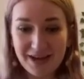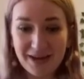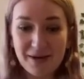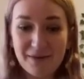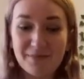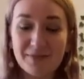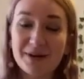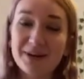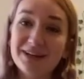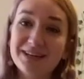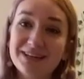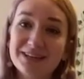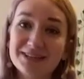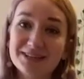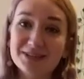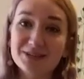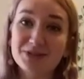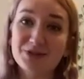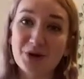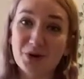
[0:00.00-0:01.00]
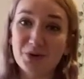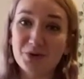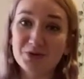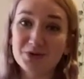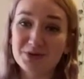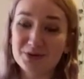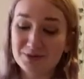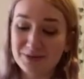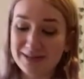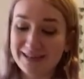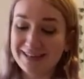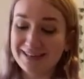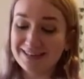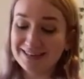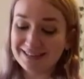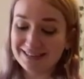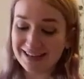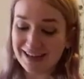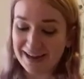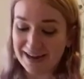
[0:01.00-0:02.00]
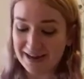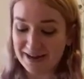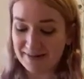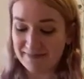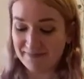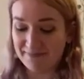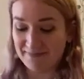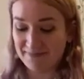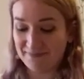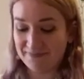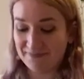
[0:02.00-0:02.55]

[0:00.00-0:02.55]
but it is so sweet, and